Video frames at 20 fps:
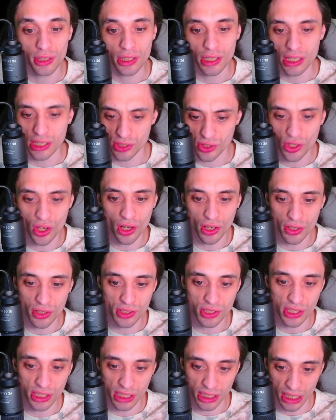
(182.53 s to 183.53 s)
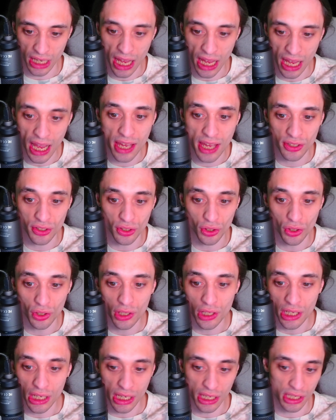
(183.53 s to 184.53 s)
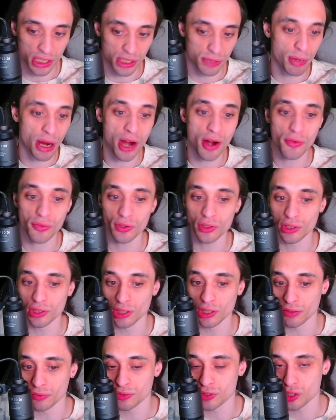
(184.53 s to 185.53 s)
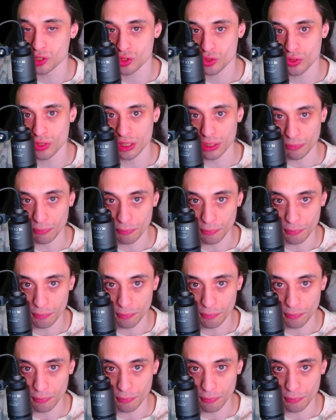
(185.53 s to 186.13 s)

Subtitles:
as long as it can handle and is powerful enough to stream.